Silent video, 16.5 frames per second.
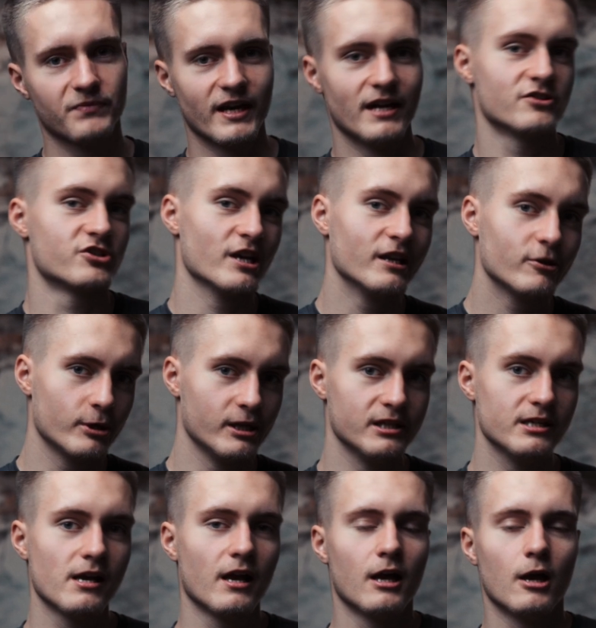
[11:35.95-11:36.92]
And
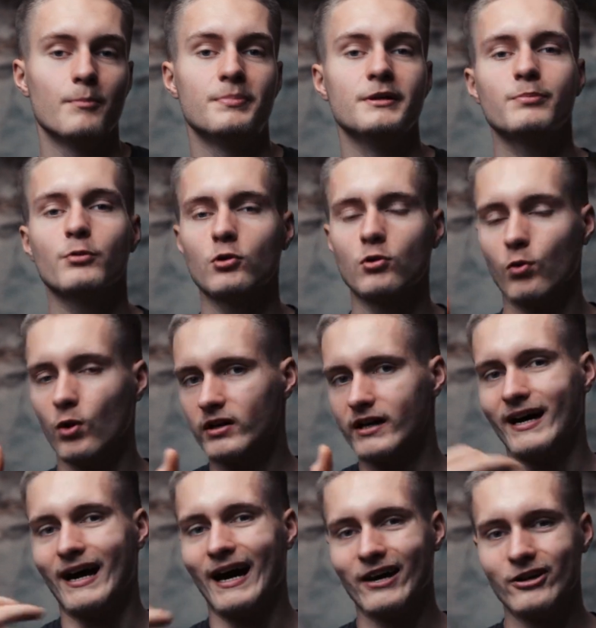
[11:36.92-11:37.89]
generally, people who
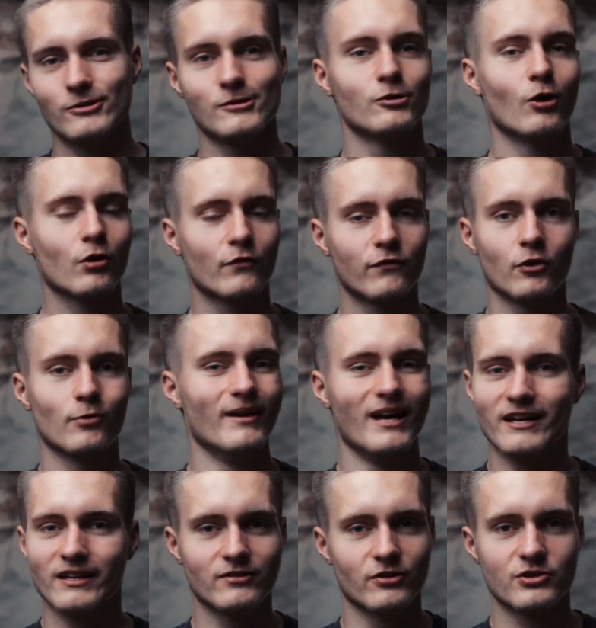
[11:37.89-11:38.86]
wanna hire long-form
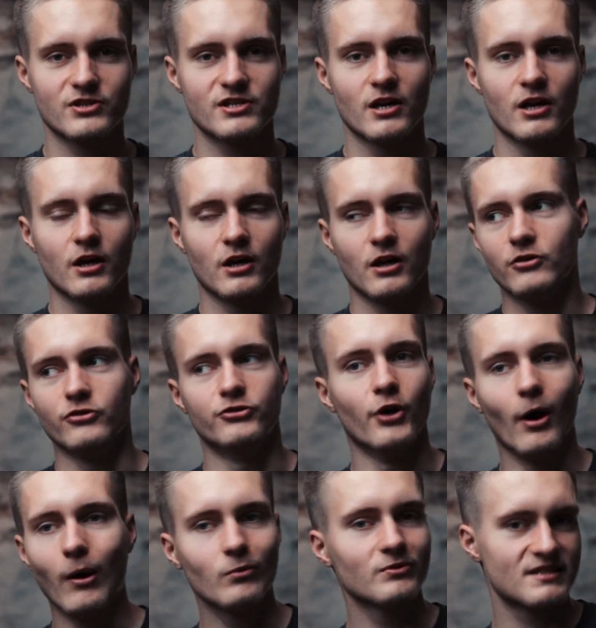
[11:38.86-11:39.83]
editors
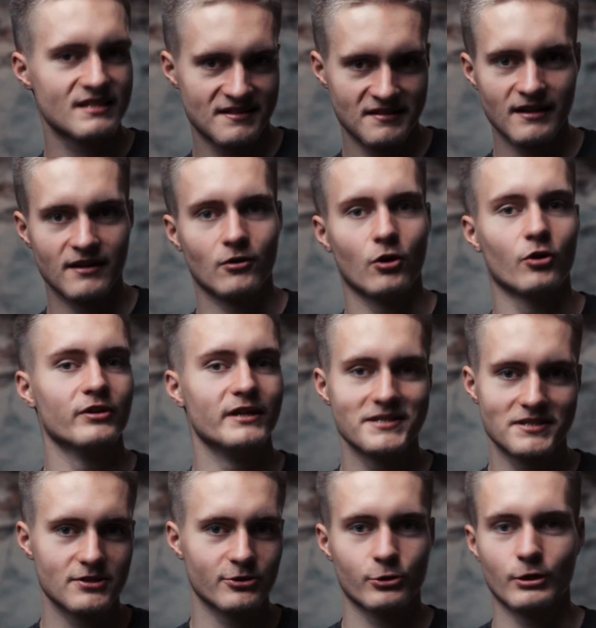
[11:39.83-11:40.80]
don't sit on
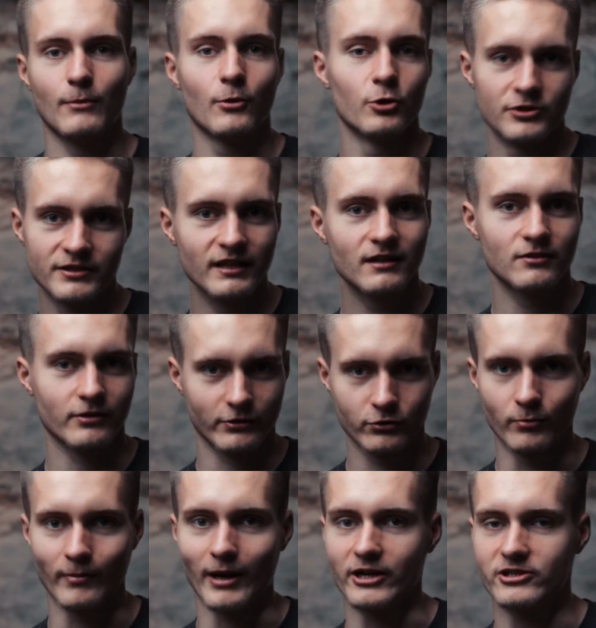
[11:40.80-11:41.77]
Instagram or TikTok
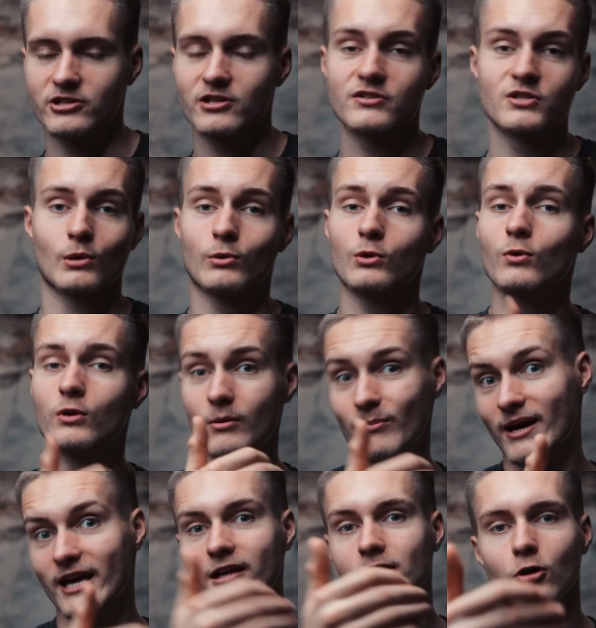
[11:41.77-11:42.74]
too much. So you wanna
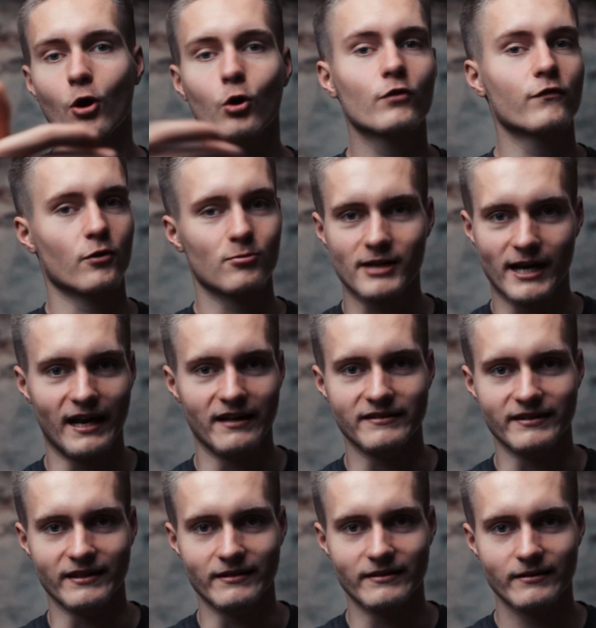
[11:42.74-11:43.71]
make long-form
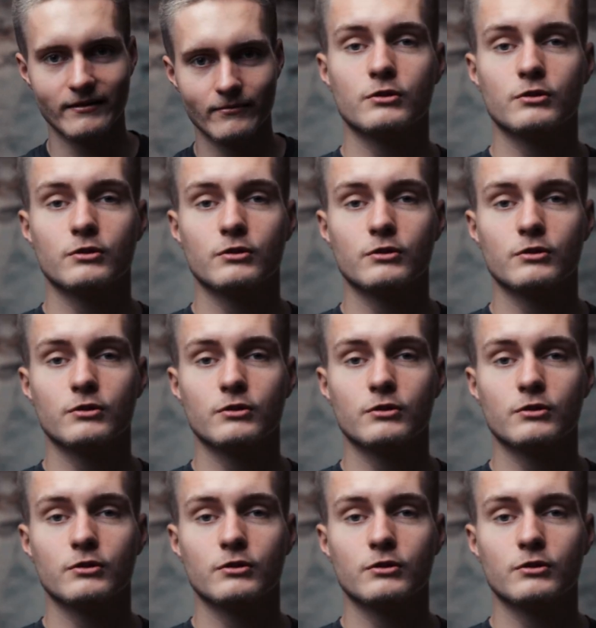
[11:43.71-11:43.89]
content.